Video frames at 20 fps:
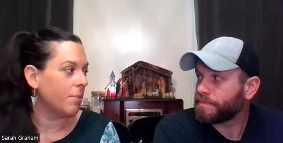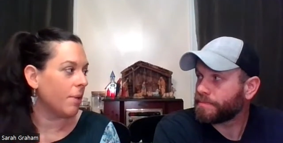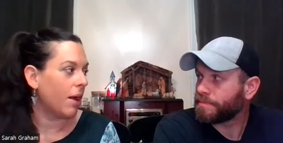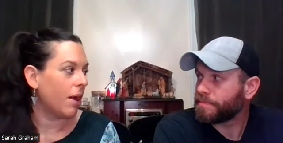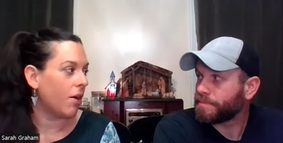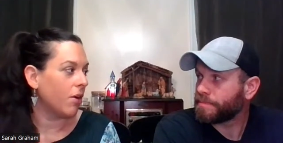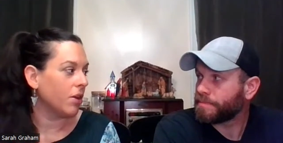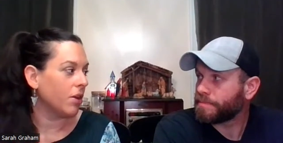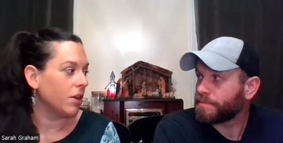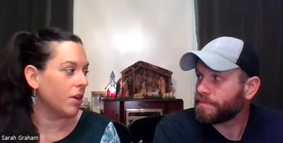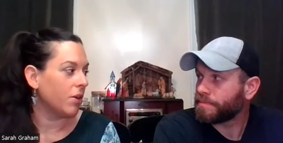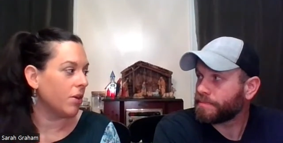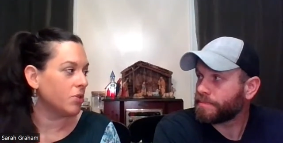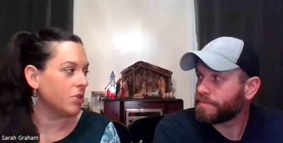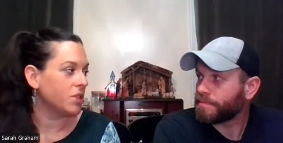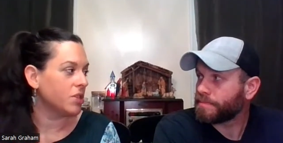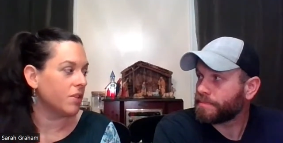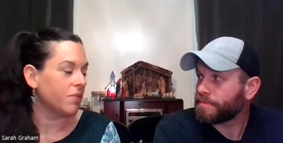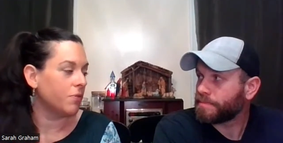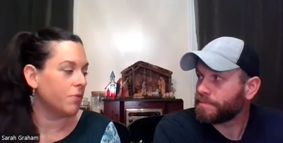Speaker 1: about you know
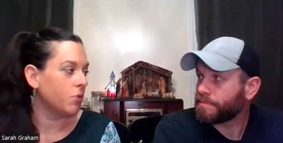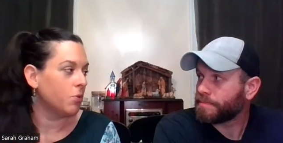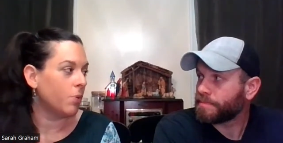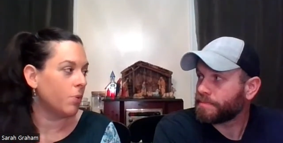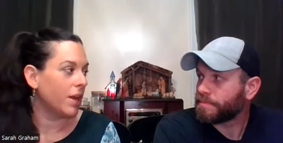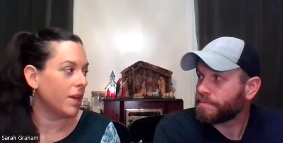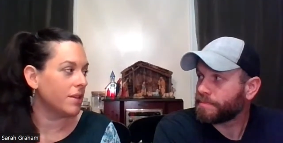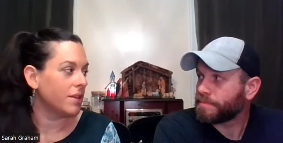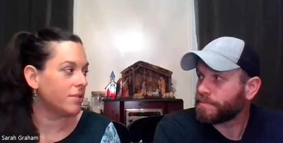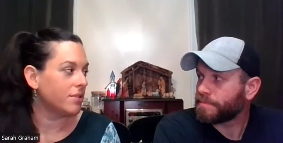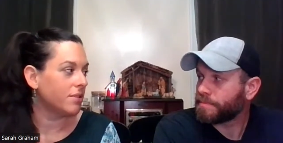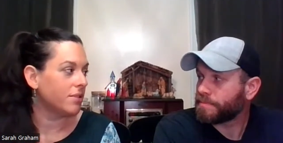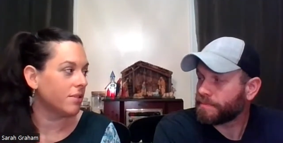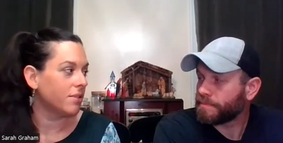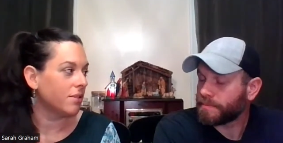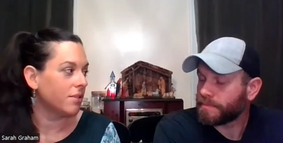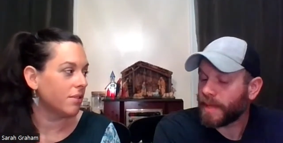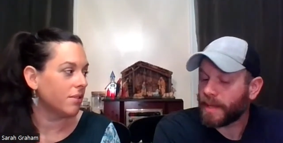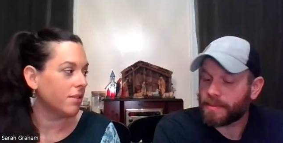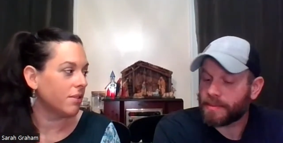just the food waste
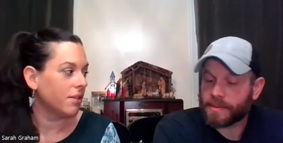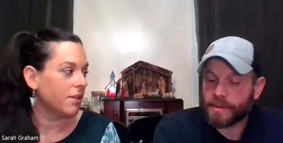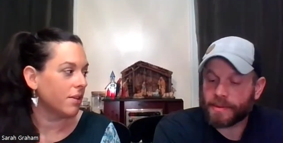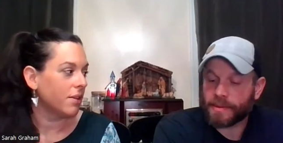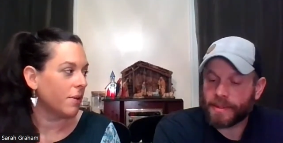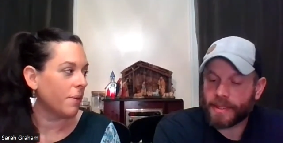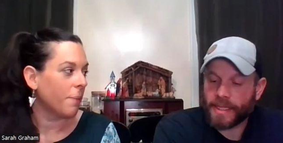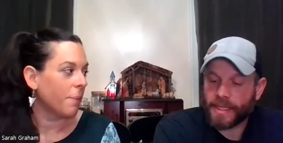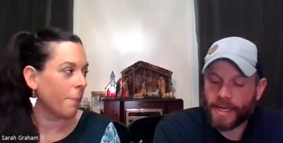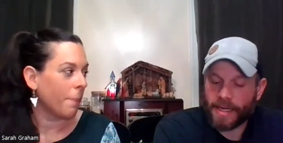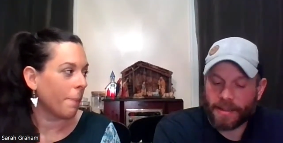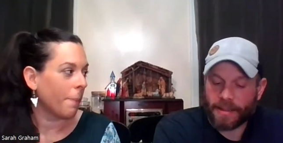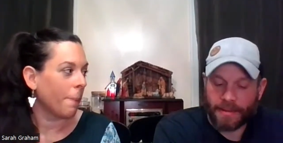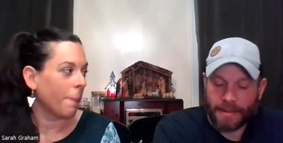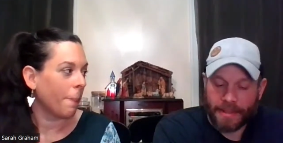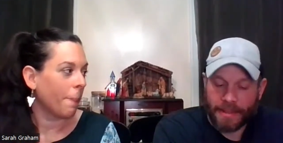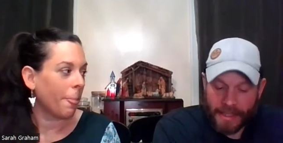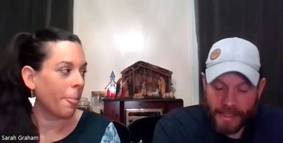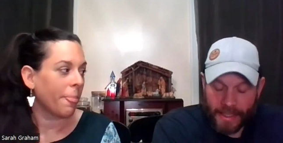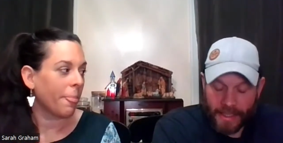
Speaker 2: absolutely yeah
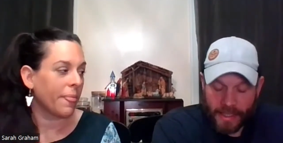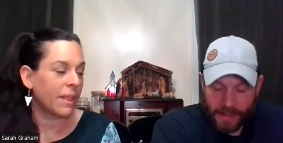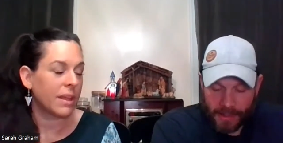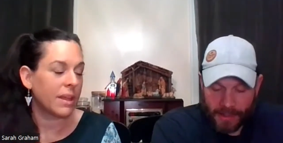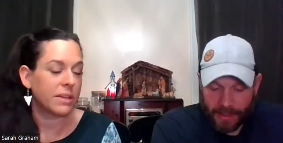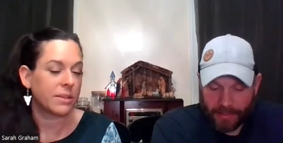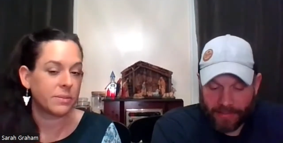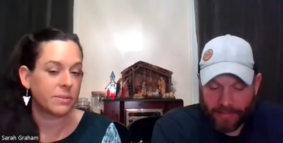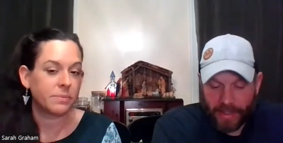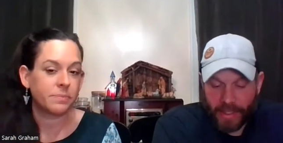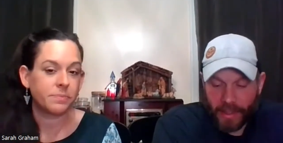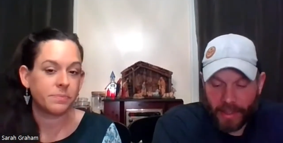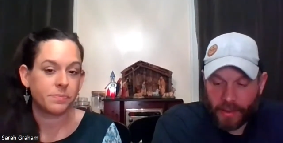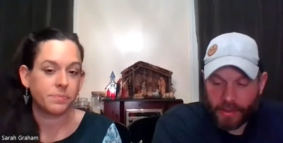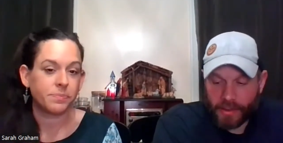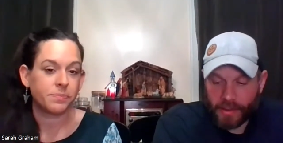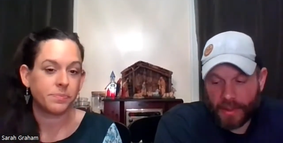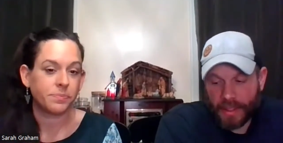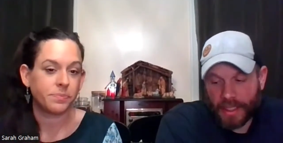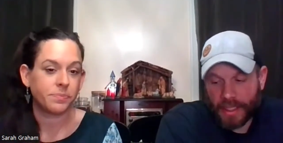seeing
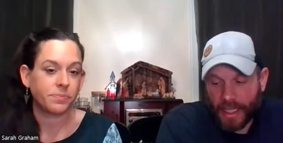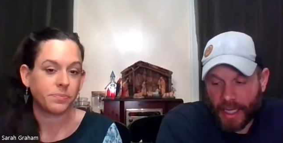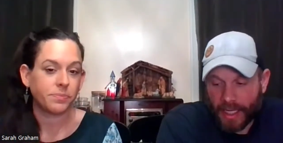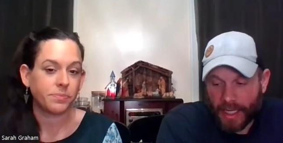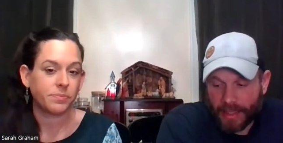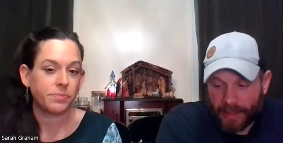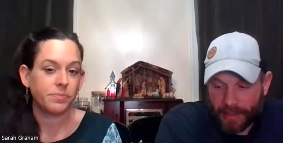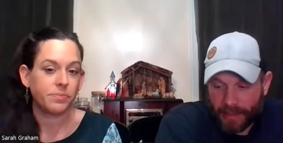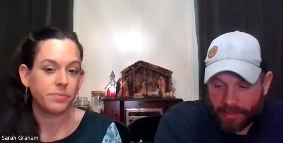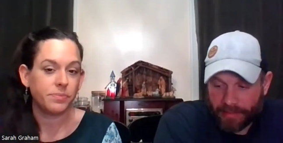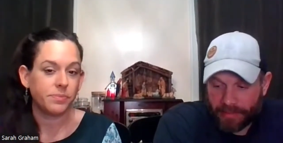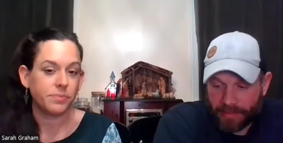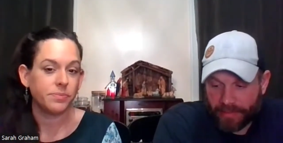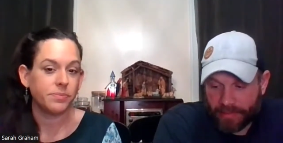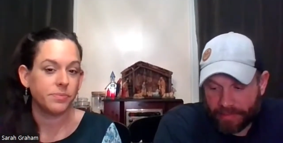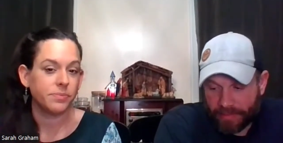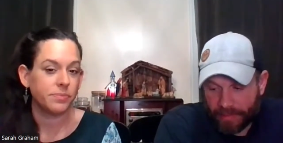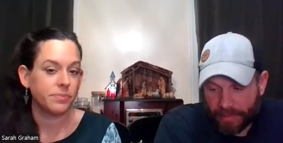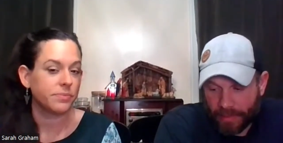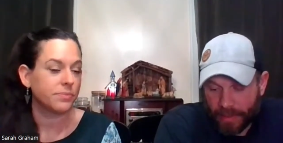videos online of
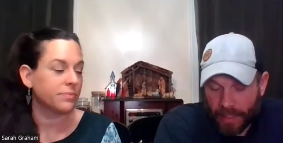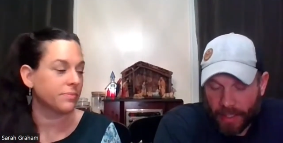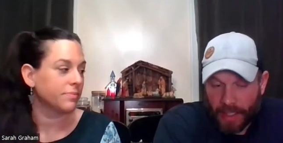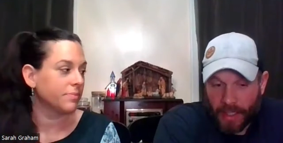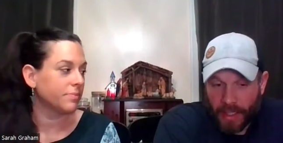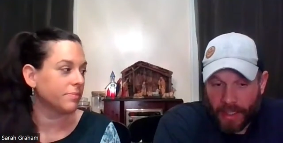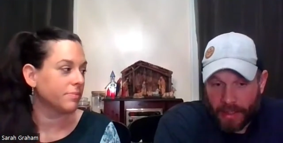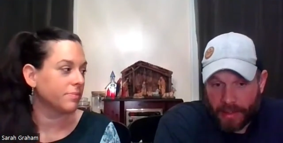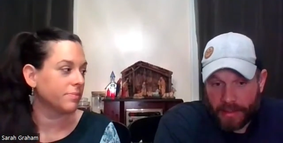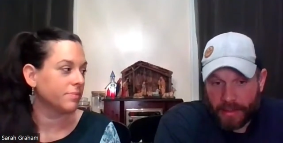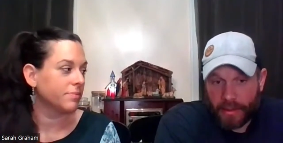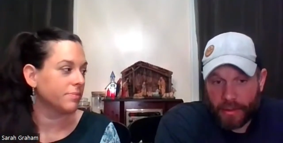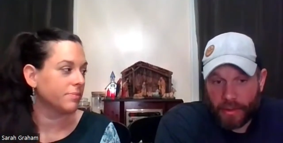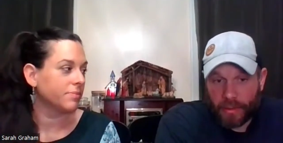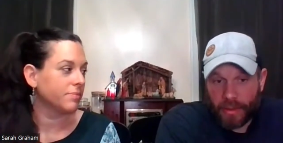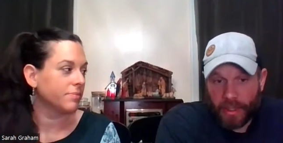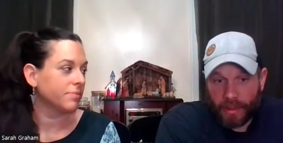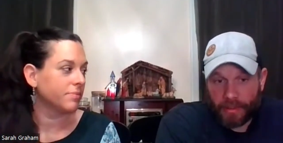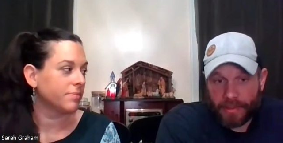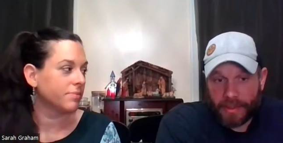you
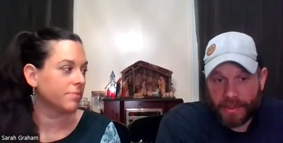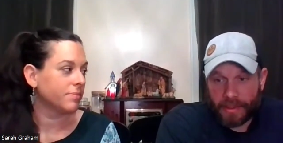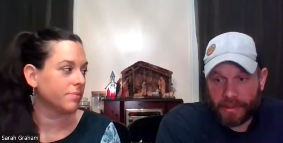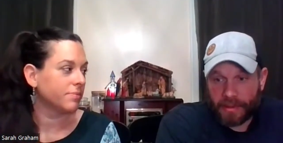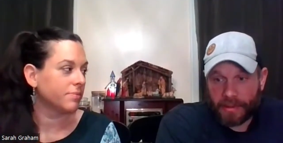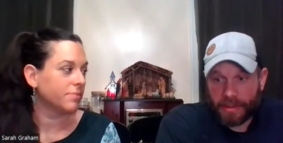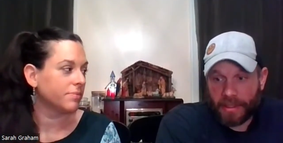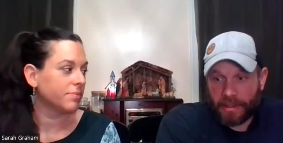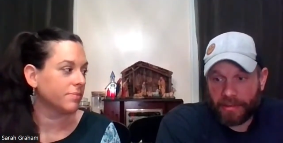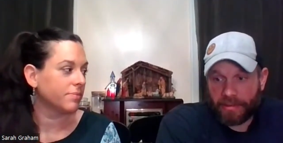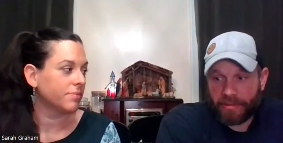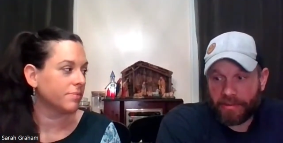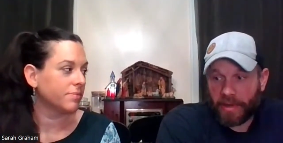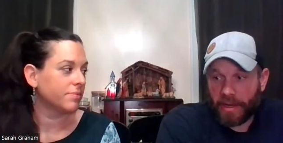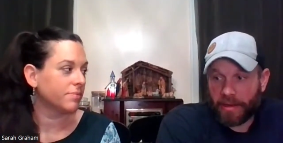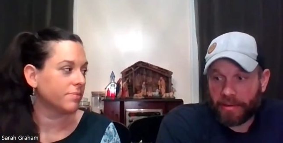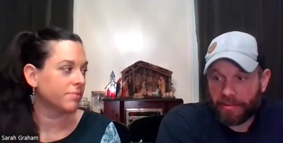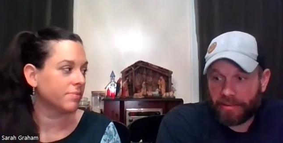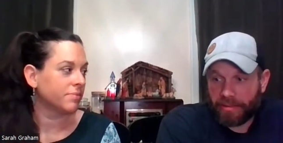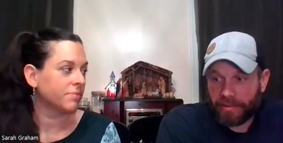know dumpsters of
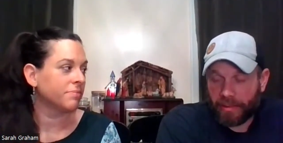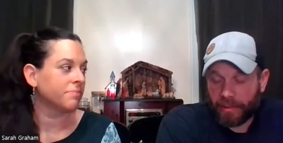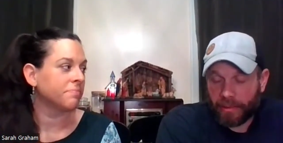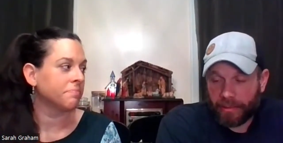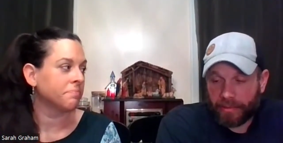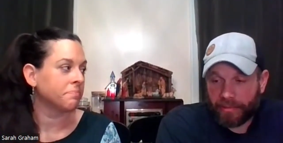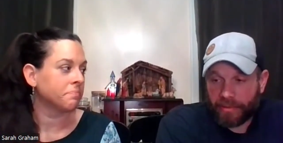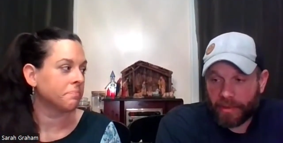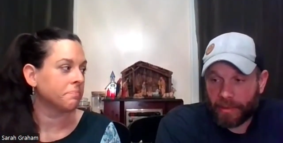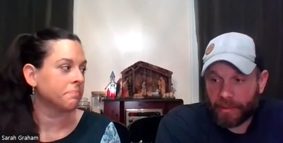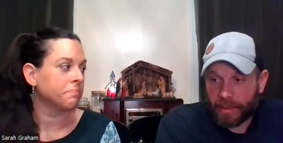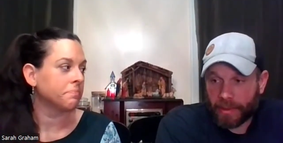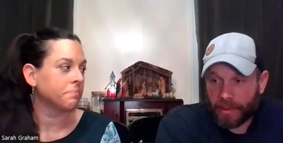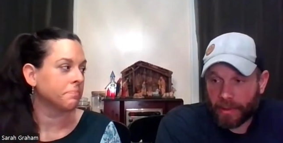of food from a